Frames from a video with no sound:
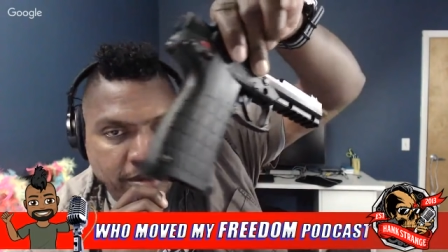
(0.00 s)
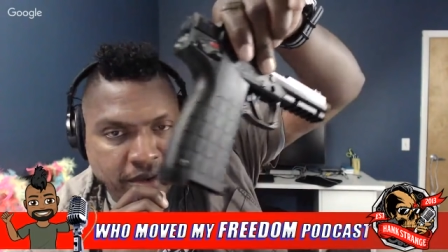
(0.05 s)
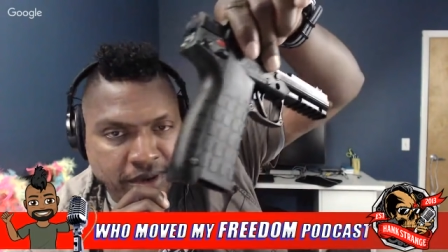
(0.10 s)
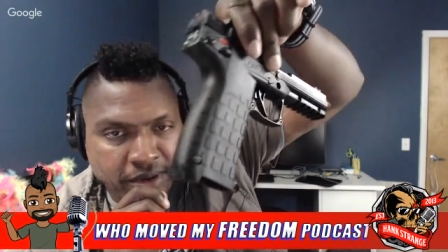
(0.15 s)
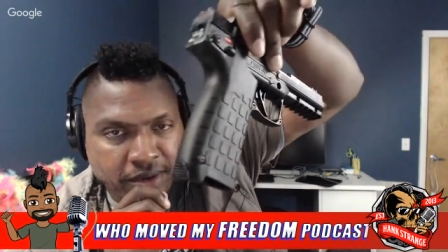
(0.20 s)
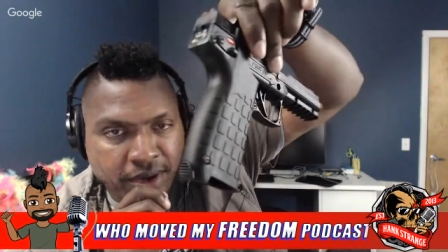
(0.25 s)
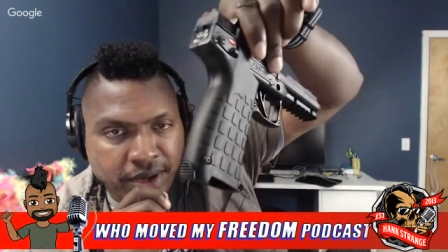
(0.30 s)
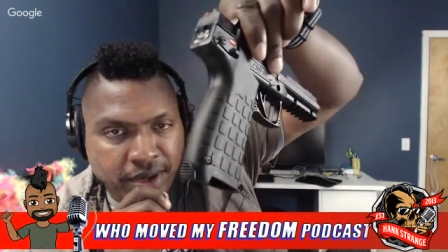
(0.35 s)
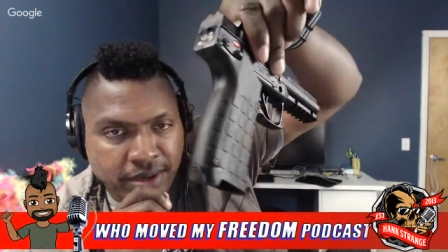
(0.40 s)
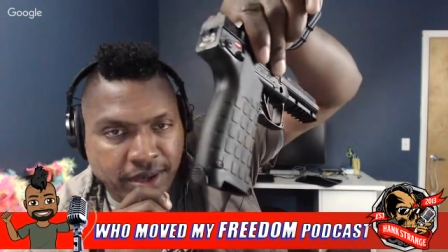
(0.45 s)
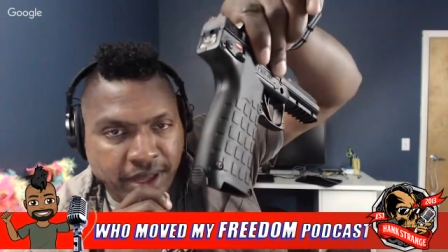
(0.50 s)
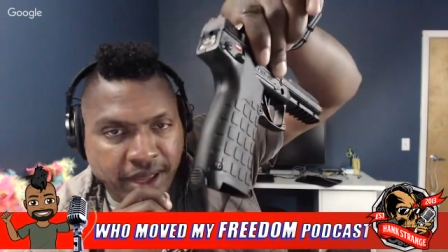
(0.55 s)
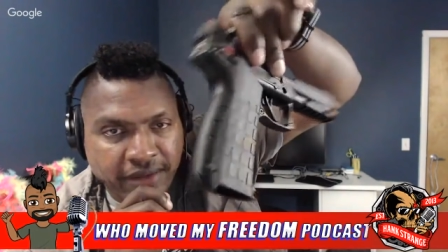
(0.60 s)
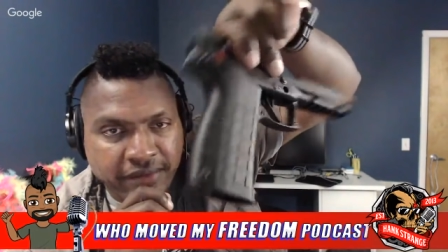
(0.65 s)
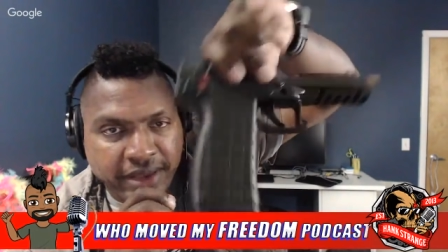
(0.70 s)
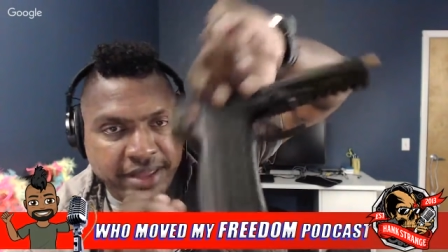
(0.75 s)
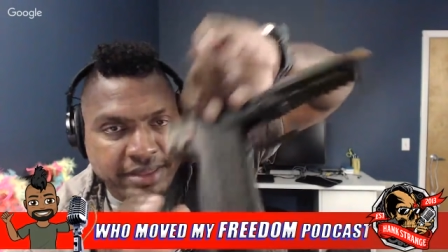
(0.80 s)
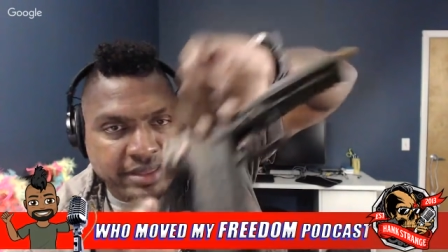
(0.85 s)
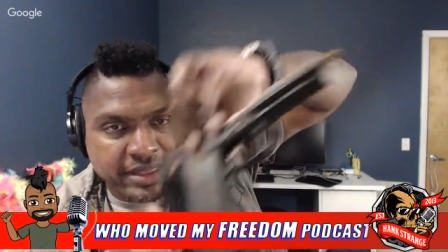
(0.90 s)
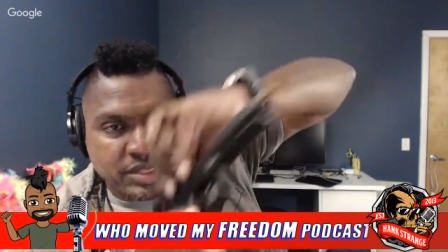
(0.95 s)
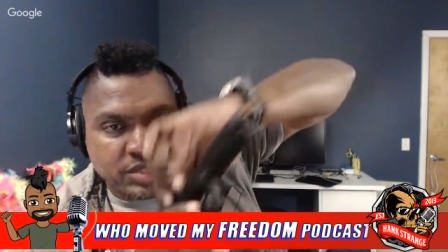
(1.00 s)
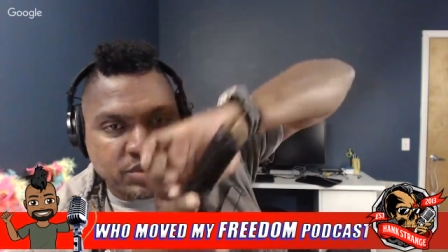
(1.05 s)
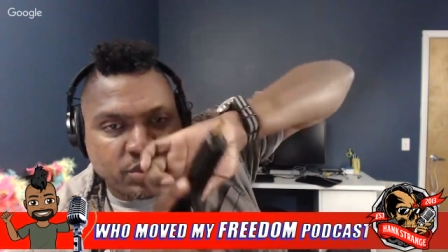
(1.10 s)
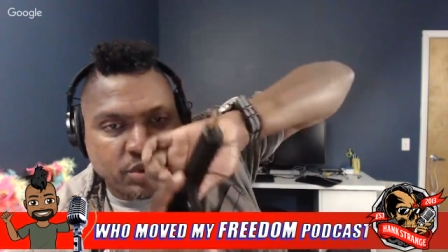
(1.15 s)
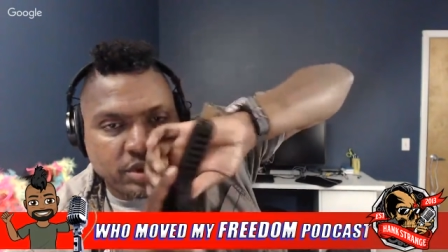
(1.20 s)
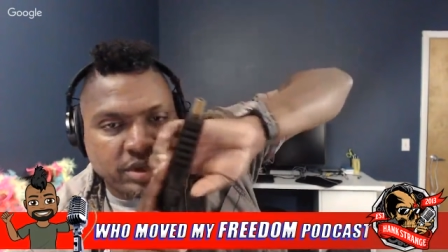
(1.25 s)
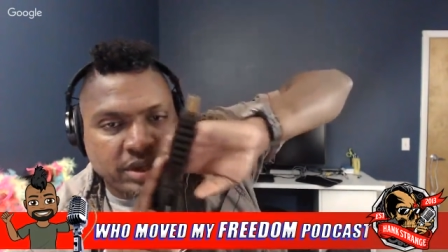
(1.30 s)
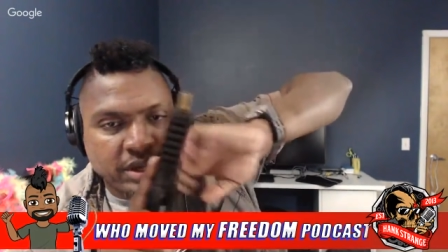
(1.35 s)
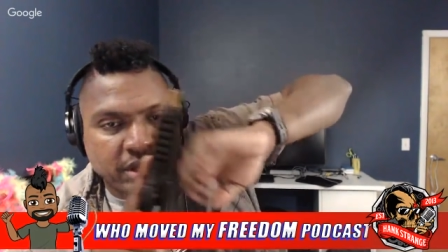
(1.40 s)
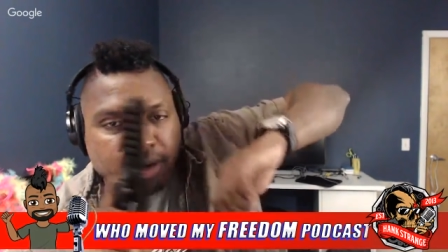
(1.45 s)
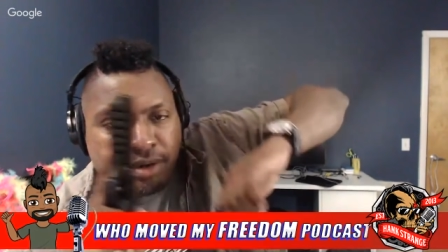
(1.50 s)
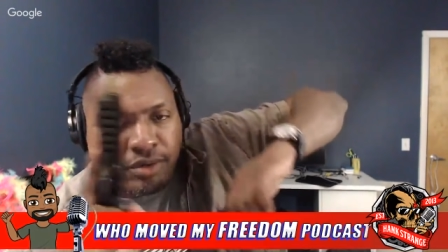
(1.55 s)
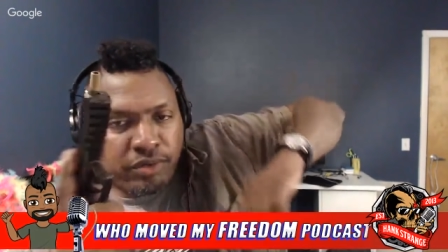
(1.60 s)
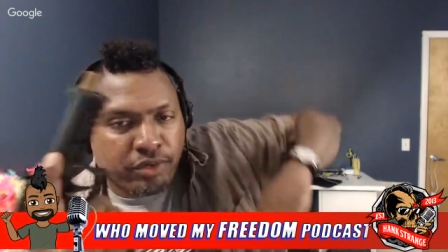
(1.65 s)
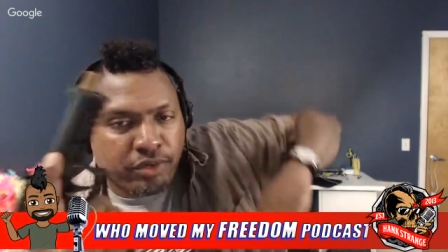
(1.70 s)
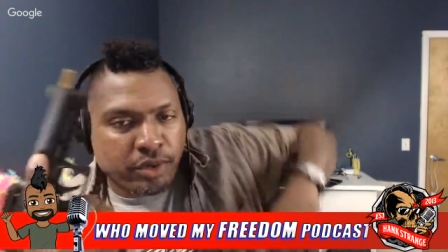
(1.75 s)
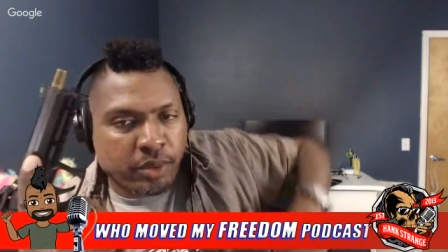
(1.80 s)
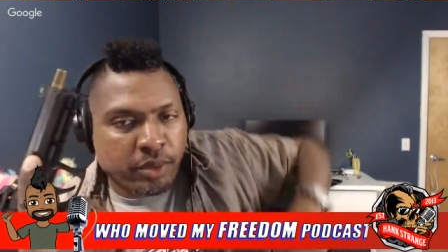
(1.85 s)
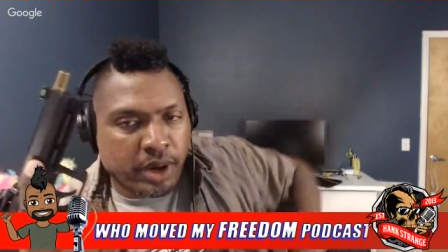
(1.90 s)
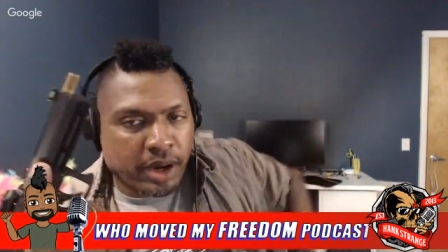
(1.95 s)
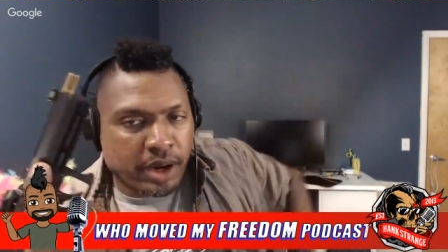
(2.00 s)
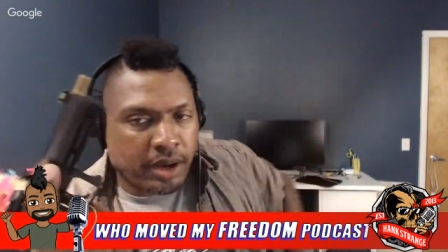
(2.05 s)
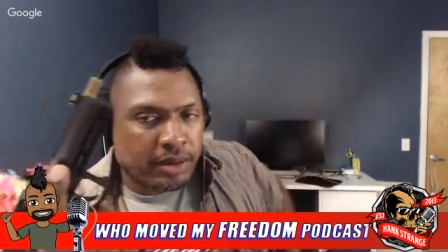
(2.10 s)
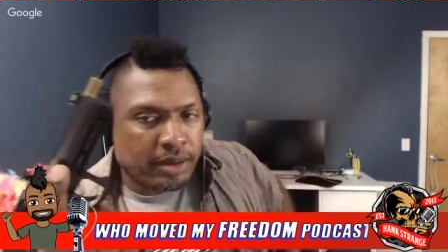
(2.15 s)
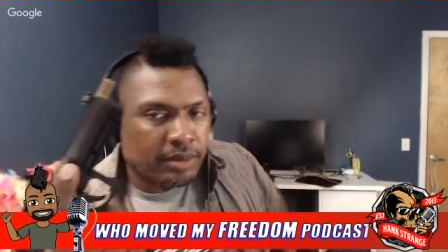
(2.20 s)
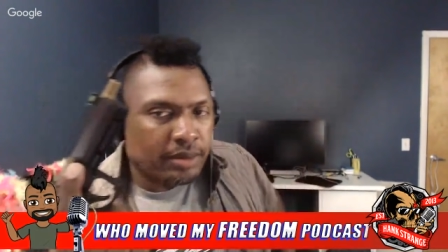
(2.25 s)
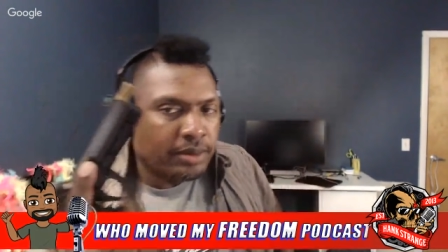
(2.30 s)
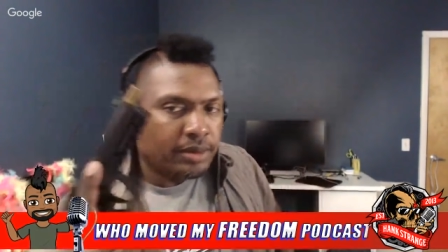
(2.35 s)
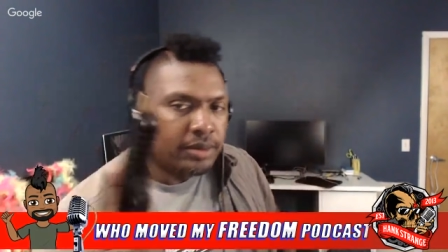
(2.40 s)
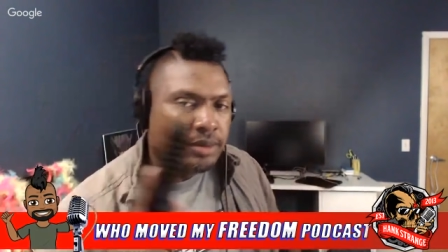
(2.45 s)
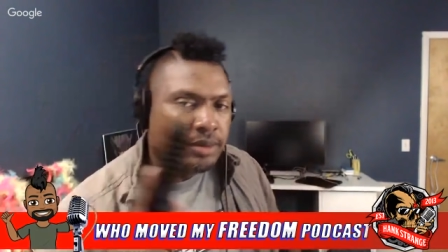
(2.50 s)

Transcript: All right. I've had this one here for a while.